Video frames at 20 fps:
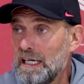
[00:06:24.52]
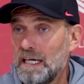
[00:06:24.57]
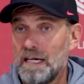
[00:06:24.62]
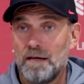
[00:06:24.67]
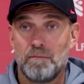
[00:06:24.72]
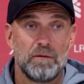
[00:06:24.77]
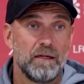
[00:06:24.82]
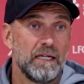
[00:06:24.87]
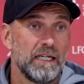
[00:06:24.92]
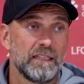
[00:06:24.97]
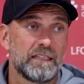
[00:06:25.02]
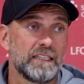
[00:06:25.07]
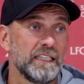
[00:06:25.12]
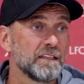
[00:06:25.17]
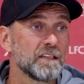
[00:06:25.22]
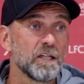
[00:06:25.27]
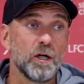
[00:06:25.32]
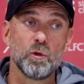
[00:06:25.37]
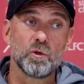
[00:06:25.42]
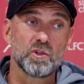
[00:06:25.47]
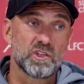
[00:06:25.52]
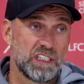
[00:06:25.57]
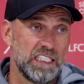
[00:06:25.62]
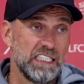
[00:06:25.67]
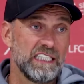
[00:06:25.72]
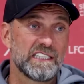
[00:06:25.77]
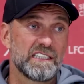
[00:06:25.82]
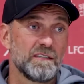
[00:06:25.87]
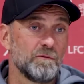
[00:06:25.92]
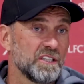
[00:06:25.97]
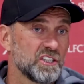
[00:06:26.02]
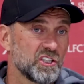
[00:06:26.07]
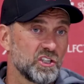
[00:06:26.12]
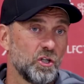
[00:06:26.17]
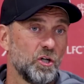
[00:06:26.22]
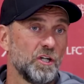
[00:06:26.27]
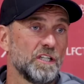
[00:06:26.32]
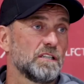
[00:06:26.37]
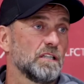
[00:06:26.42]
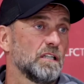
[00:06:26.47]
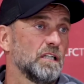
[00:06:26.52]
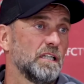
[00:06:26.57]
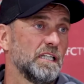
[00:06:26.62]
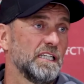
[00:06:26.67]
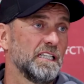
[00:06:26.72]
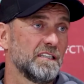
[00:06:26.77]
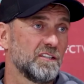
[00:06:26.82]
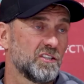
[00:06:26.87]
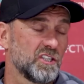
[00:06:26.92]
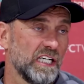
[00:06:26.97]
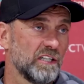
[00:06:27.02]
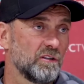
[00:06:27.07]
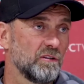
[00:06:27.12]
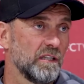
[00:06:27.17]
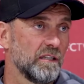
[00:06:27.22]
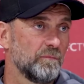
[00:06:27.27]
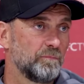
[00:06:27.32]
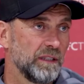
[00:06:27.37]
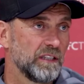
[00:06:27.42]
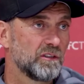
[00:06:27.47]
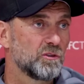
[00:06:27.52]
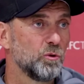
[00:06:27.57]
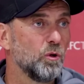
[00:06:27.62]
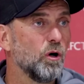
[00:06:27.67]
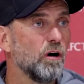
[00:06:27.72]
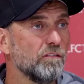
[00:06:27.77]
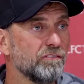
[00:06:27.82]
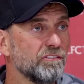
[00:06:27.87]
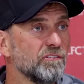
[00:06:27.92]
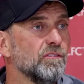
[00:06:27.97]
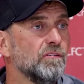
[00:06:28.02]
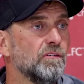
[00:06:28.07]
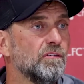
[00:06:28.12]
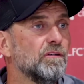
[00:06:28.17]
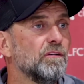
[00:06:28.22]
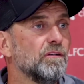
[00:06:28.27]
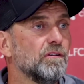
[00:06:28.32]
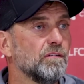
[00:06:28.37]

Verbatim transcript: Um, I think the whole season we saw it in general a bit too often.